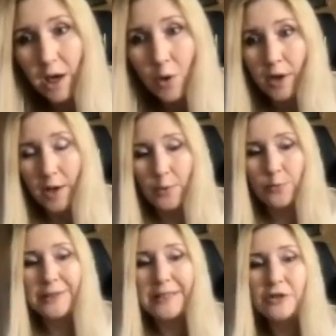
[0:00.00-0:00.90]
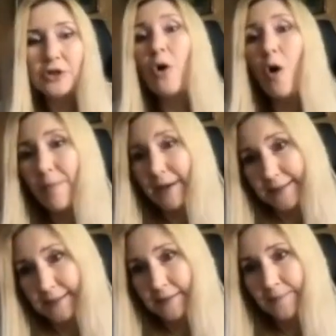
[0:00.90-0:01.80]
however, we need
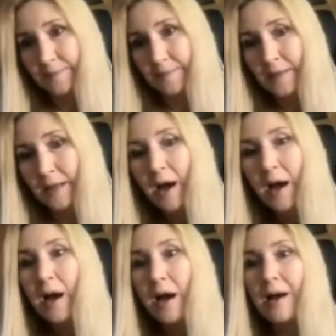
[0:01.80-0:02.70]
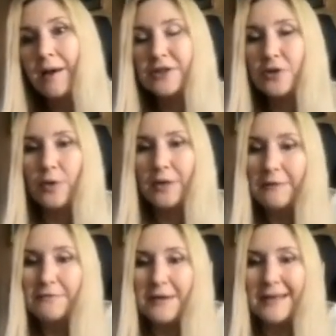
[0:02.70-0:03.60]
commas. So
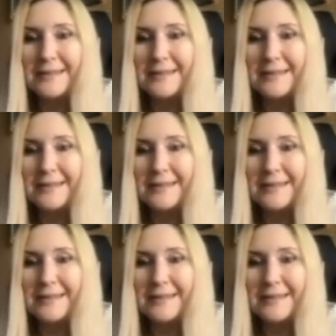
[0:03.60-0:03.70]
if